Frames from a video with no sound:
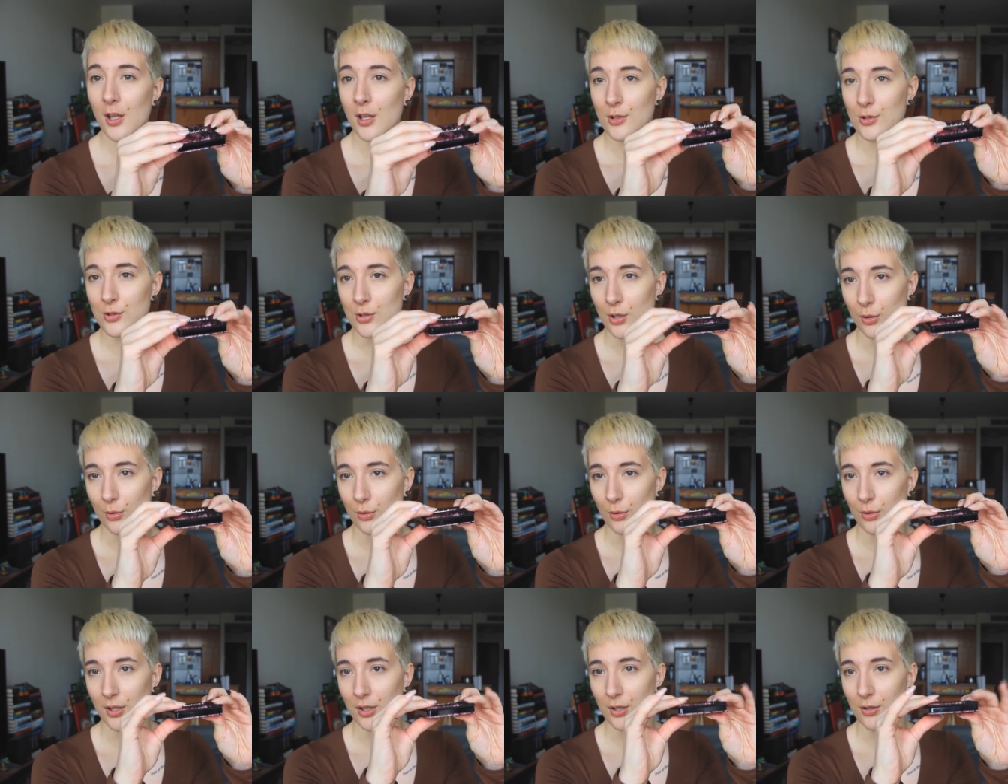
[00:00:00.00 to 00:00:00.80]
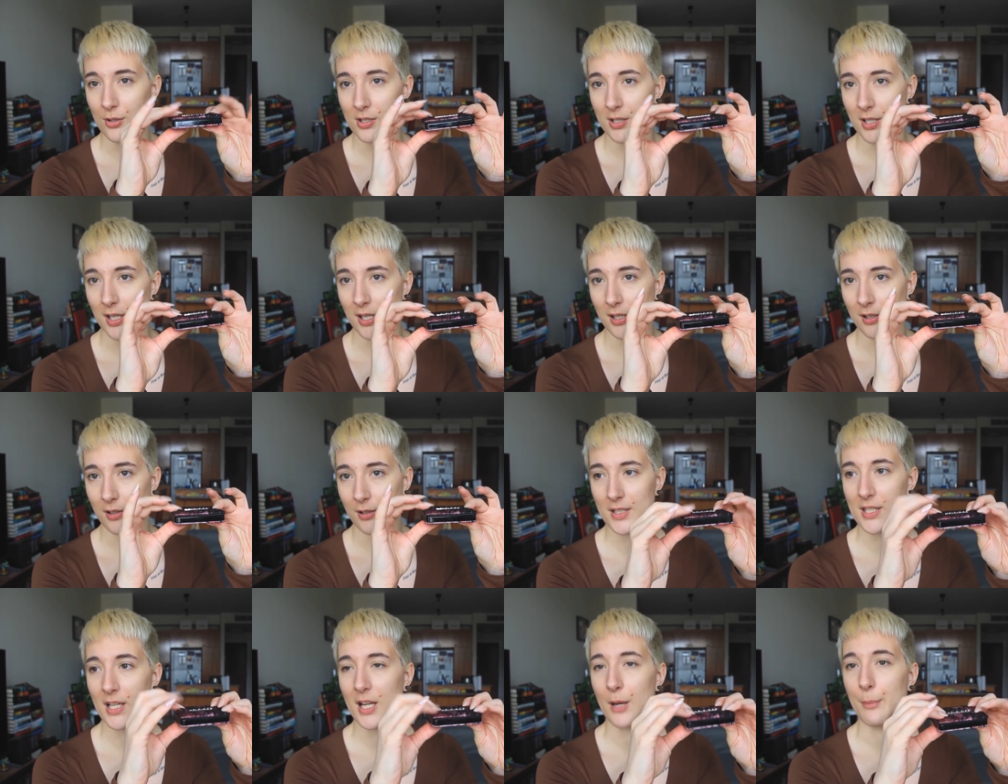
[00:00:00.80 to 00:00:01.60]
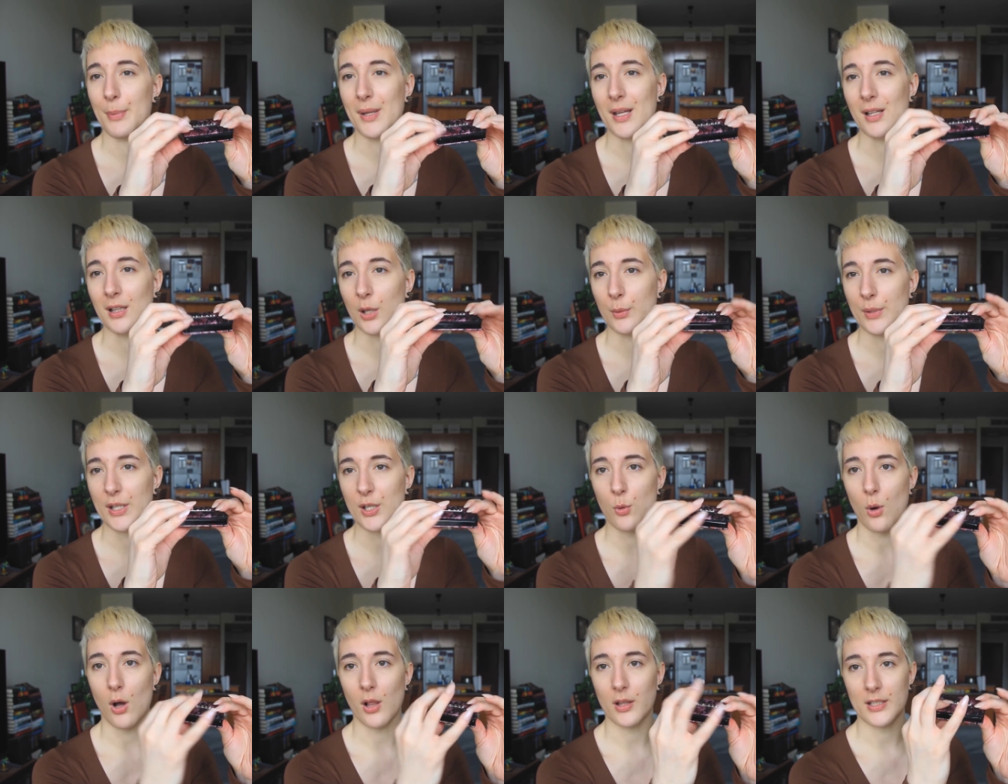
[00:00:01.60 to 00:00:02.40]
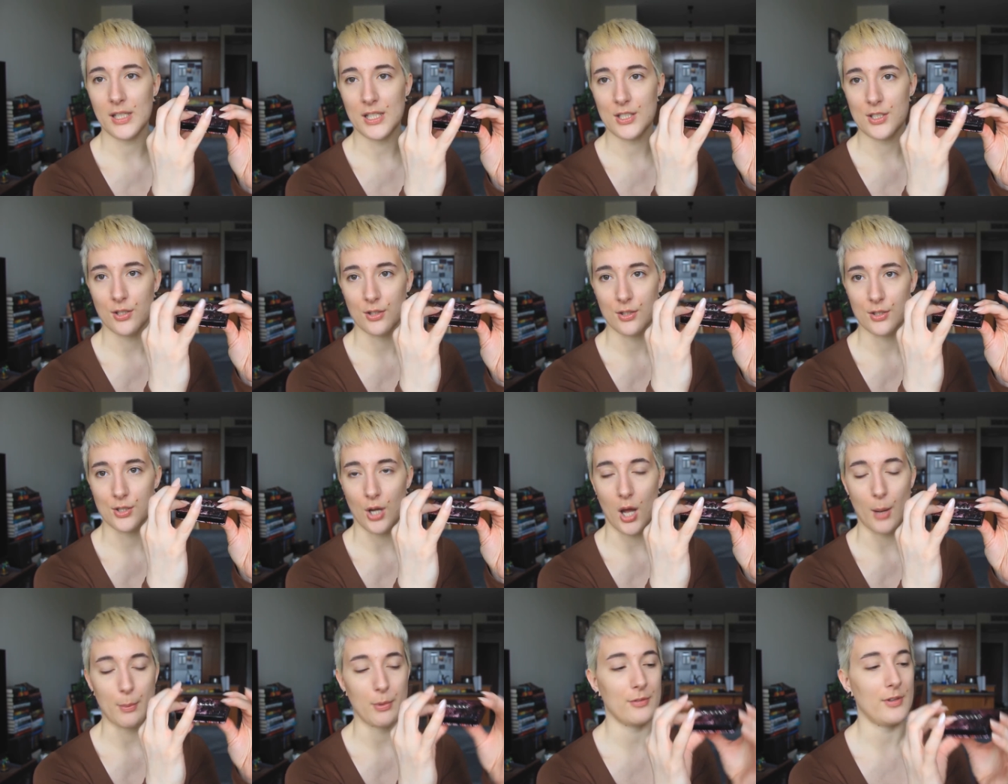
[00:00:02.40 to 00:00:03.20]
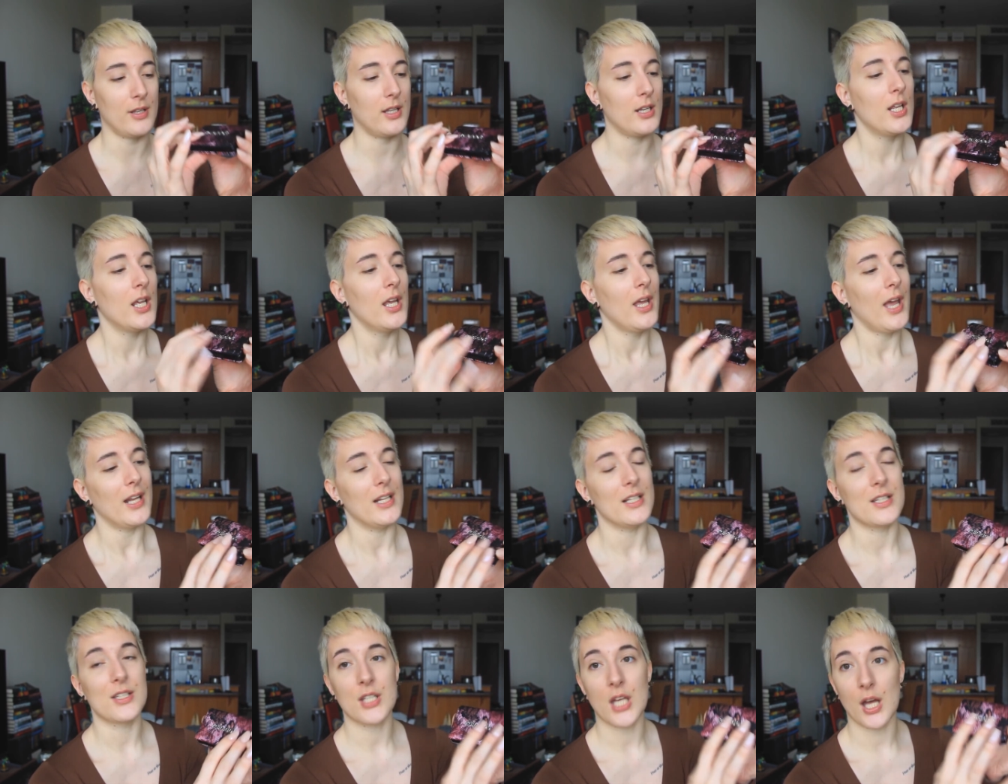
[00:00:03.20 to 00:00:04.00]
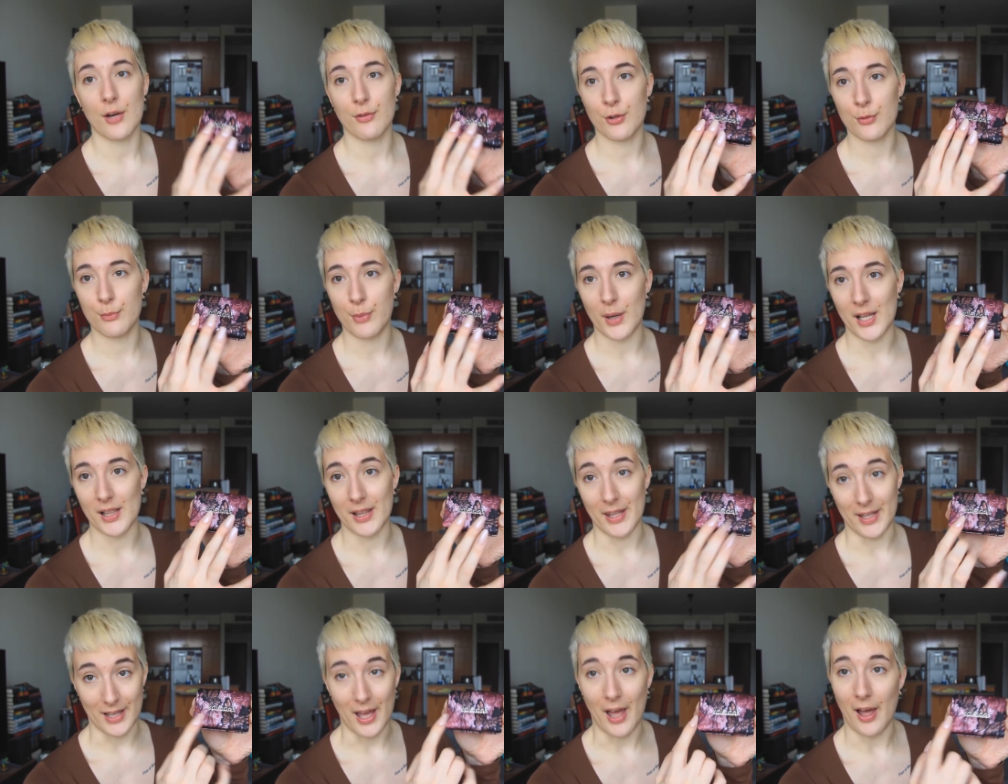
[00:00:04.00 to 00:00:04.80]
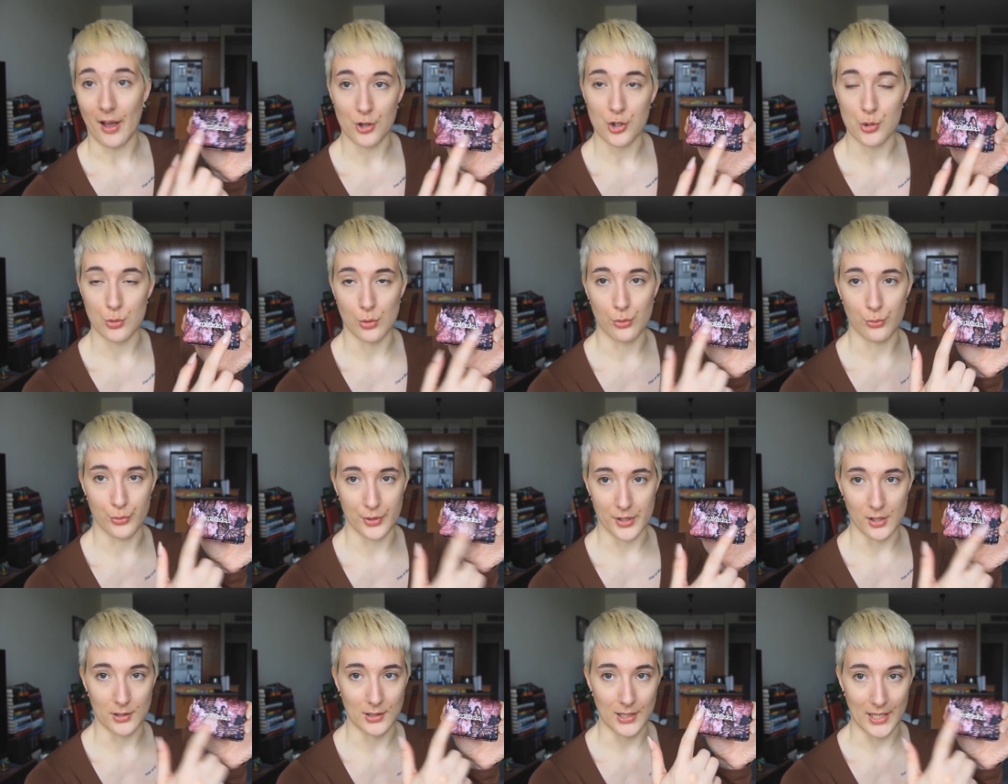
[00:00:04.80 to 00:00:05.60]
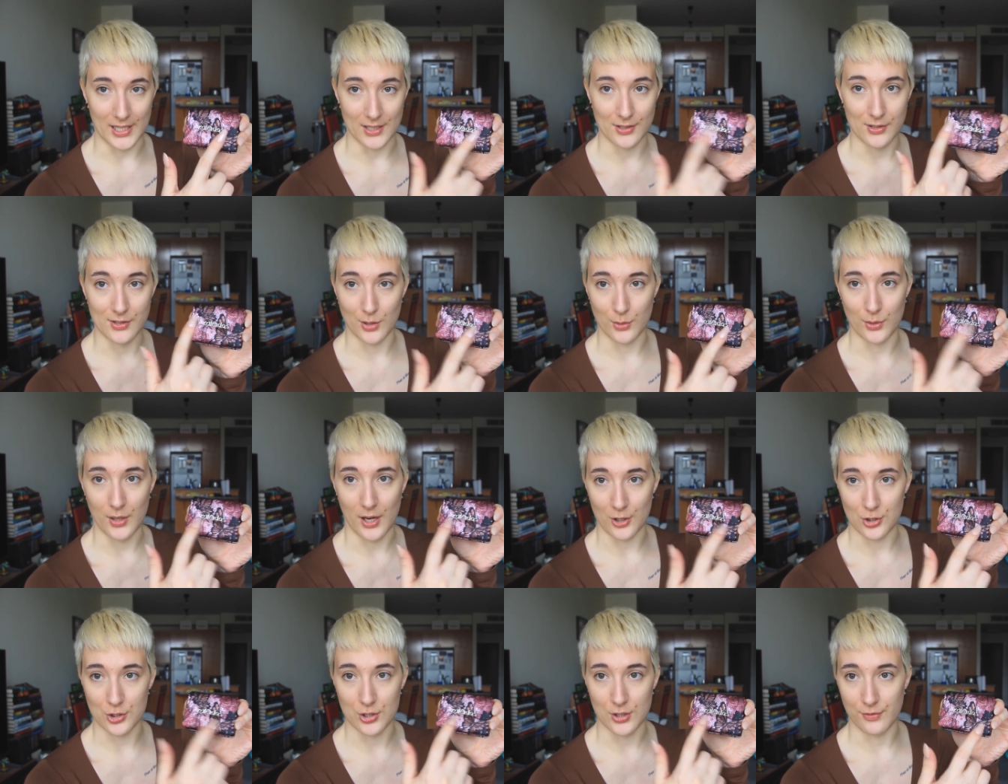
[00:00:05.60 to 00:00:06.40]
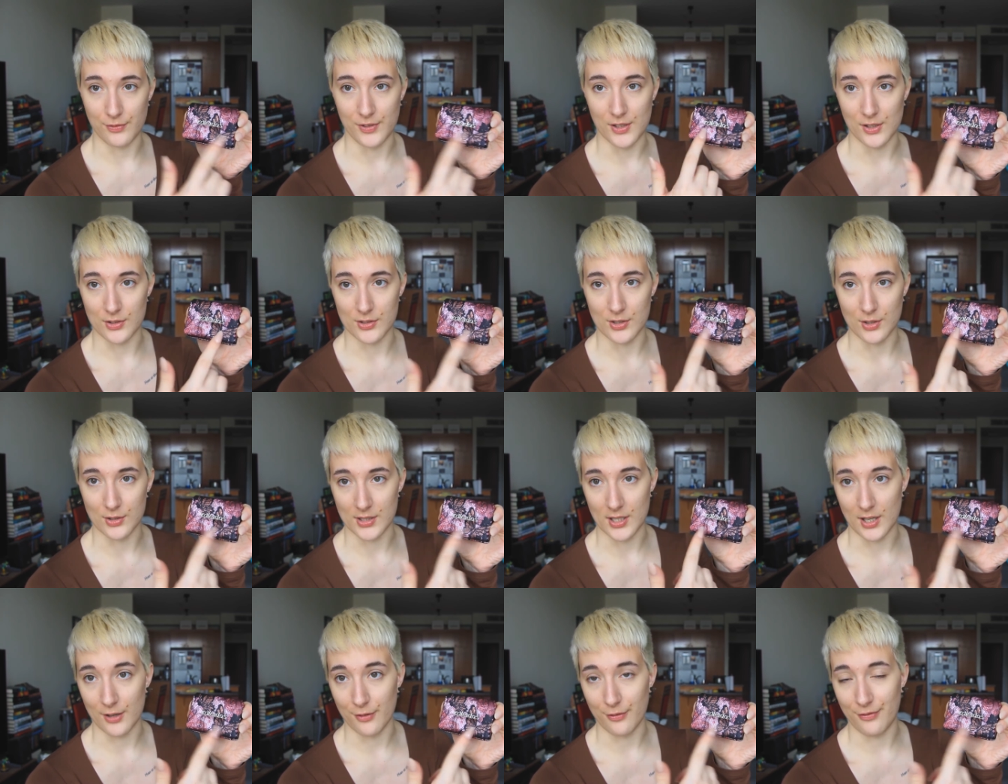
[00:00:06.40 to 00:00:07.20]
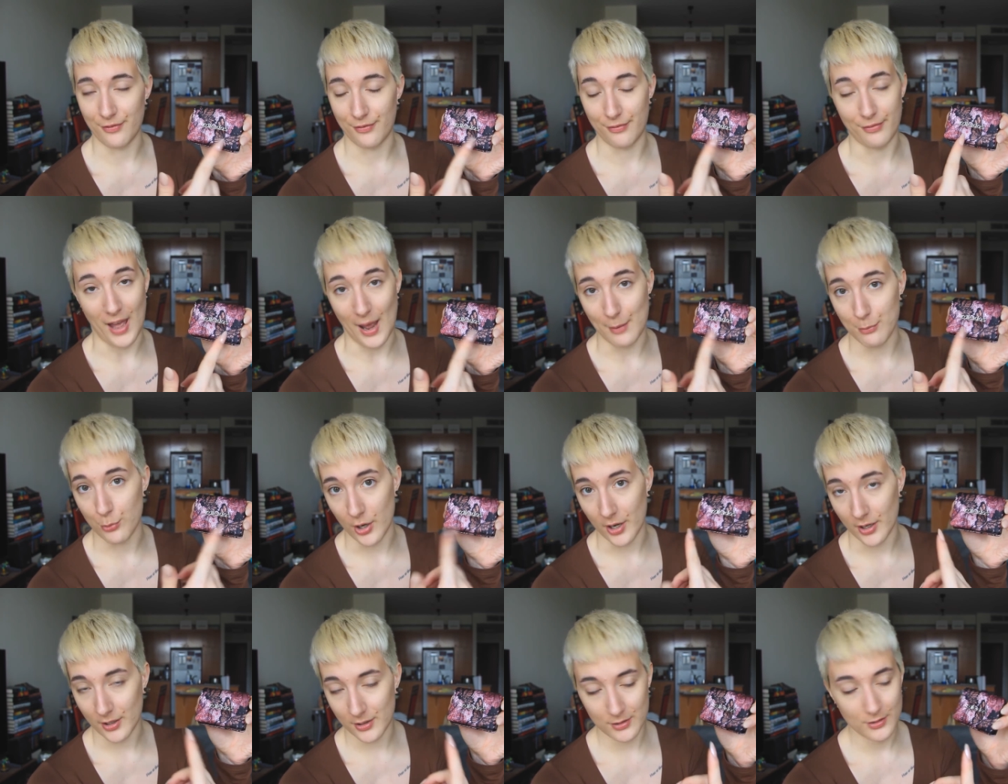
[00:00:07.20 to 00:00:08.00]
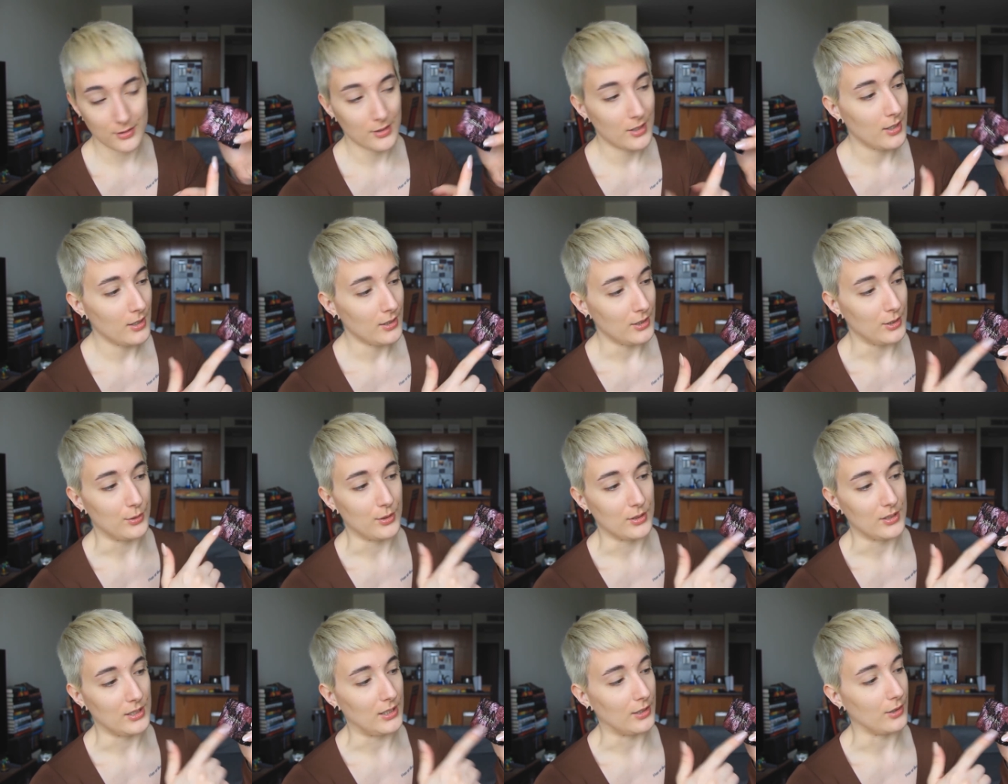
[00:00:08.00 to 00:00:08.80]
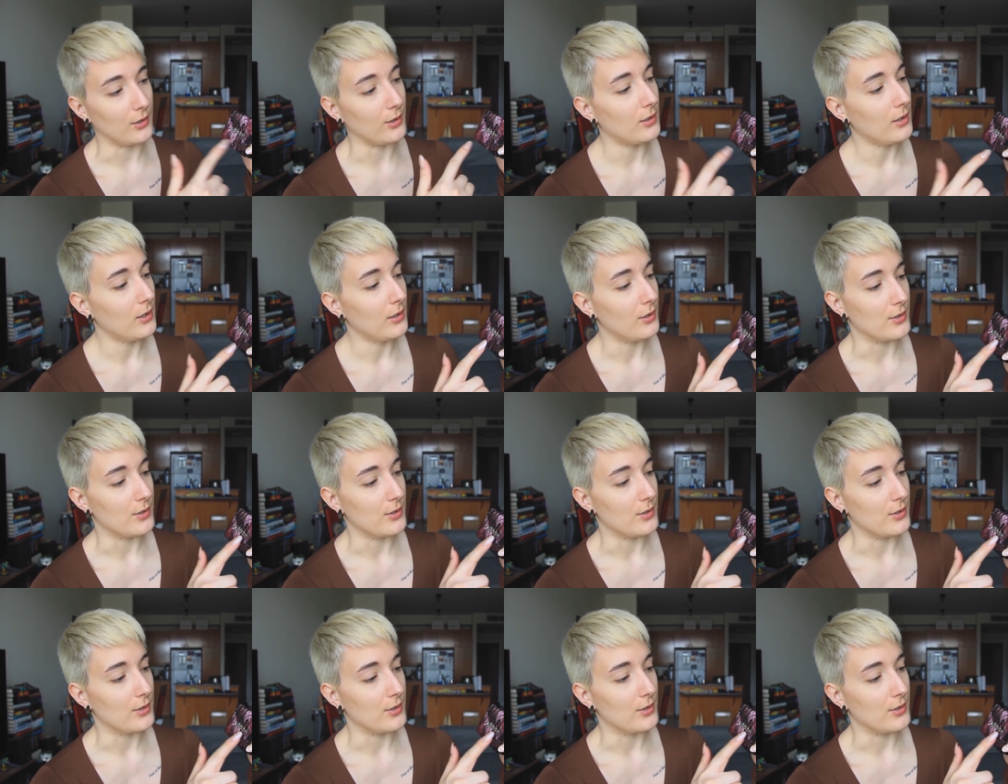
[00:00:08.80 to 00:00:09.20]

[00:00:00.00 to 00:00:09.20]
So there's like, it's like a pillowy quality to the top of it and it's covered by like actual real lace. So it actually feels there's like a fabric you can hear.